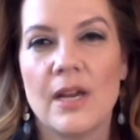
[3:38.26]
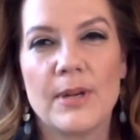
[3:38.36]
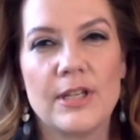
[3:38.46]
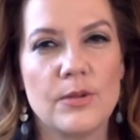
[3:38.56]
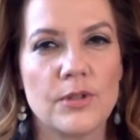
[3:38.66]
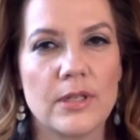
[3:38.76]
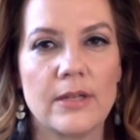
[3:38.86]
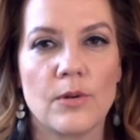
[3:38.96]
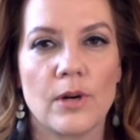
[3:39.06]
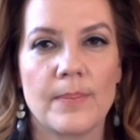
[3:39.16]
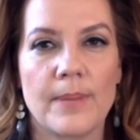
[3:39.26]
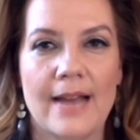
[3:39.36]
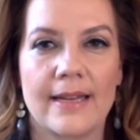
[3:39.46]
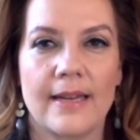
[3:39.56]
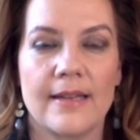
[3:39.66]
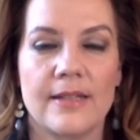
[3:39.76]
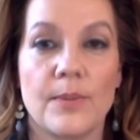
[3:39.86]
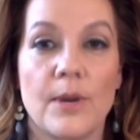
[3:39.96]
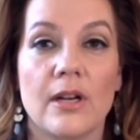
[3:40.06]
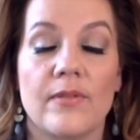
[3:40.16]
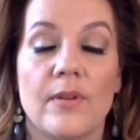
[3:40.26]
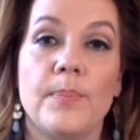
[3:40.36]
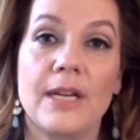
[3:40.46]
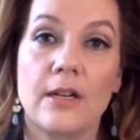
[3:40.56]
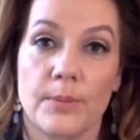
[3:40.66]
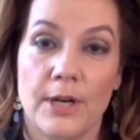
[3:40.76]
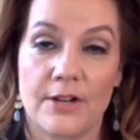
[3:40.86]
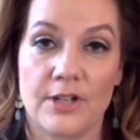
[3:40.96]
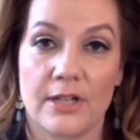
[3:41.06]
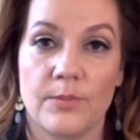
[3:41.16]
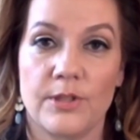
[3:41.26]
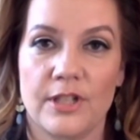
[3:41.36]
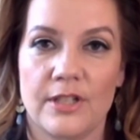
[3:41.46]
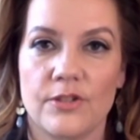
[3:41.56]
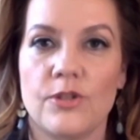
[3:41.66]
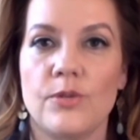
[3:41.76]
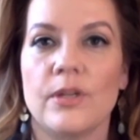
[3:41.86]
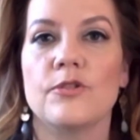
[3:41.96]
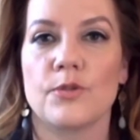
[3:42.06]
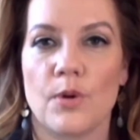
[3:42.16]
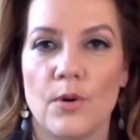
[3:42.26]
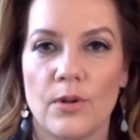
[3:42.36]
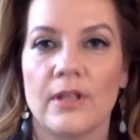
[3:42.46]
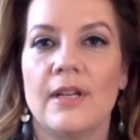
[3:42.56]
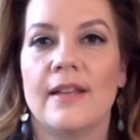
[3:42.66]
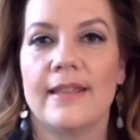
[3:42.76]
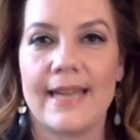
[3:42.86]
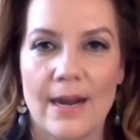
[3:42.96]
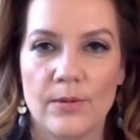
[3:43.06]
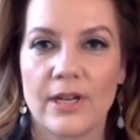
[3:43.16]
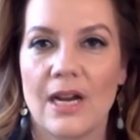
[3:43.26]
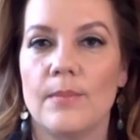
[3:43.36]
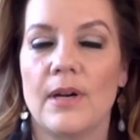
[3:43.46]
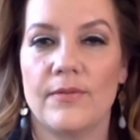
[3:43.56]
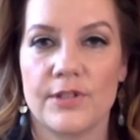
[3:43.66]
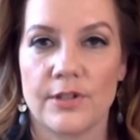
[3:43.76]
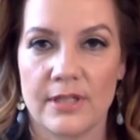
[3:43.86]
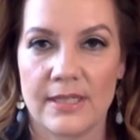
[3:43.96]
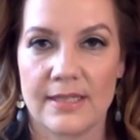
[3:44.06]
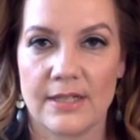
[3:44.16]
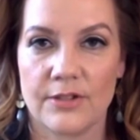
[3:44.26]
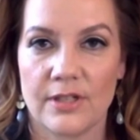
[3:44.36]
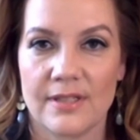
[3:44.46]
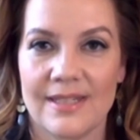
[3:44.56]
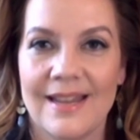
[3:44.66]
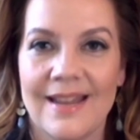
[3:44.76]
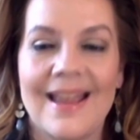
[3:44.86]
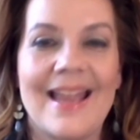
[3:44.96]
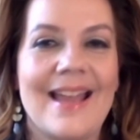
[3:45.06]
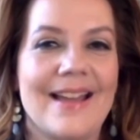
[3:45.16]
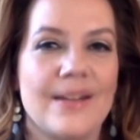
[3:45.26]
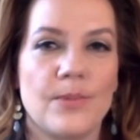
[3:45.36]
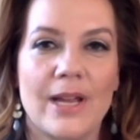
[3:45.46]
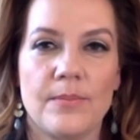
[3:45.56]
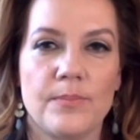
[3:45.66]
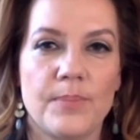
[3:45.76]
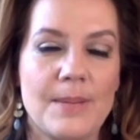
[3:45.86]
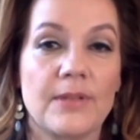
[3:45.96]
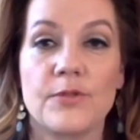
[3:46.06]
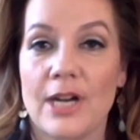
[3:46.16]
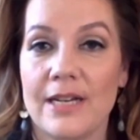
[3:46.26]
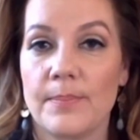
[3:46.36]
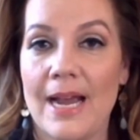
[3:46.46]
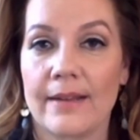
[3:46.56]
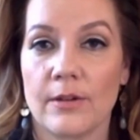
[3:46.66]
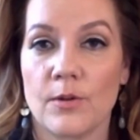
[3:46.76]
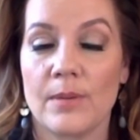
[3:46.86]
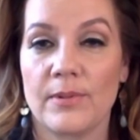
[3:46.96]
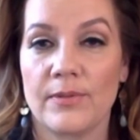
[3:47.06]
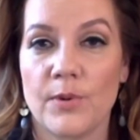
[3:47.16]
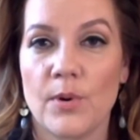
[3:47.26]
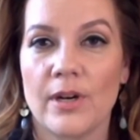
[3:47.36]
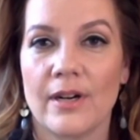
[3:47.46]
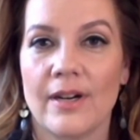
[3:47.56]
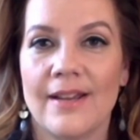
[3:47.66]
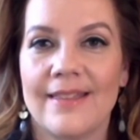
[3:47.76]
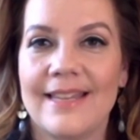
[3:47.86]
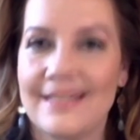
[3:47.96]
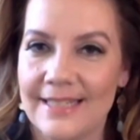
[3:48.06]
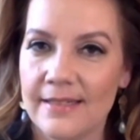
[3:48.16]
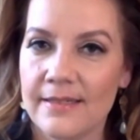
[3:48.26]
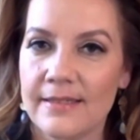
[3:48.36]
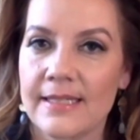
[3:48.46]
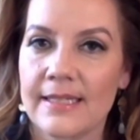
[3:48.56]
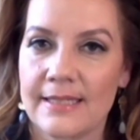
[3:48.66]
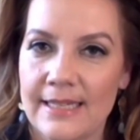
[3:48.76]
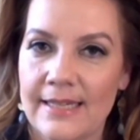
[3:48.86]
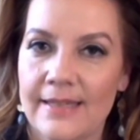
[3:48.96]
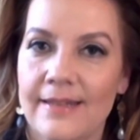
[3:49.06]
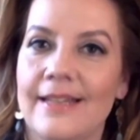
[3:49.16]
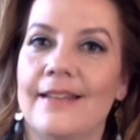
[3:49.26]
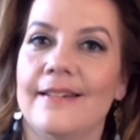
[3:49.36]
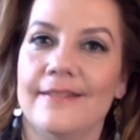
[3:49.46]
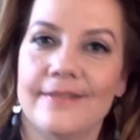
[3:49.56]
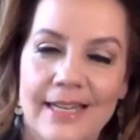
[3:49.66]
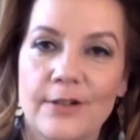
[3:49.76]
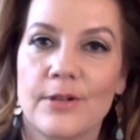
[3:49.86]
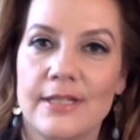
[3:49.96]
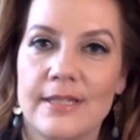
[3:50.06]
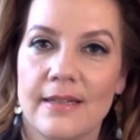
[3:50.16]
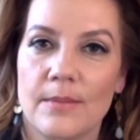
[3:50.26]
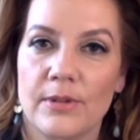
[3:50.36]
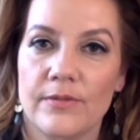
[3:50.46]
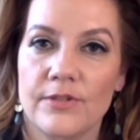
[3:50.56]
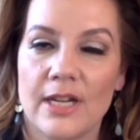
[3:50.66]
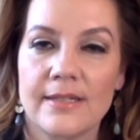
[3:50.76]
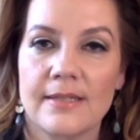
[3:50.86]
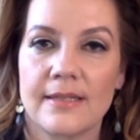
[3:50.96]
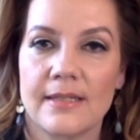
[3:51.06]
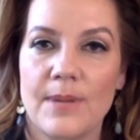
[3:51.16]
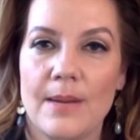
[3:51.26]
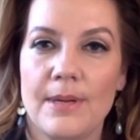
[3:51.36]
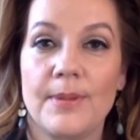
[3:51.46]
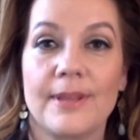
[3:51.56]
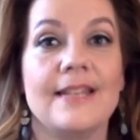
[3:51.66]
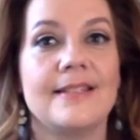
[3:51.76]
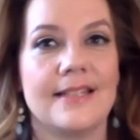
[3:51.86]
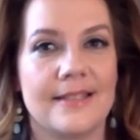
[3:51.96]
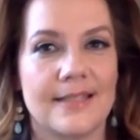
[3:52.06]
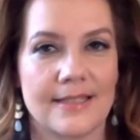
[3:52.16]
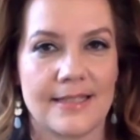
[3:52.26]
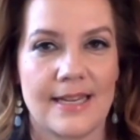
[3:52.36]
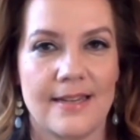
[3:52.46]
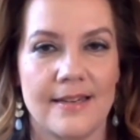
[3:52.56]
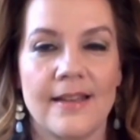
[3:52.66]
But usually court packing is part of a bigger project, which is to control the outcome of certain decisions. Yes. And when people have tried to pack the court before, they didn't succeed in increasing the number of justices, maybe, but they did succeed